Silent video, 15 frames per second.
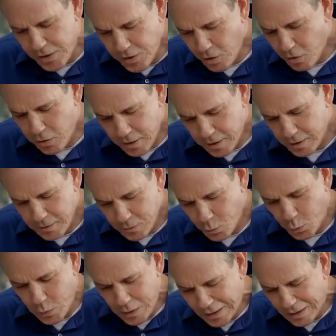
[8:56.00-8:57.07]
yolk
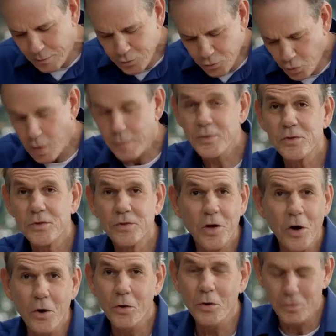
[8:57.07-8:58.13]
will absorb
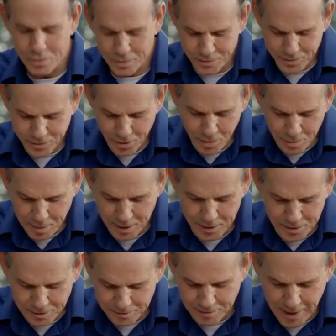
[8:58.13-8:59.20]
so
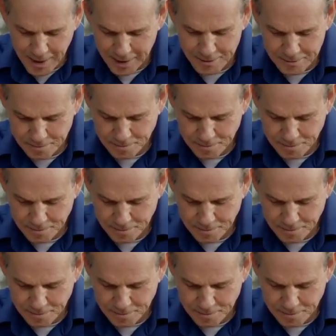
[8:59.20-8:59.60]
much fat.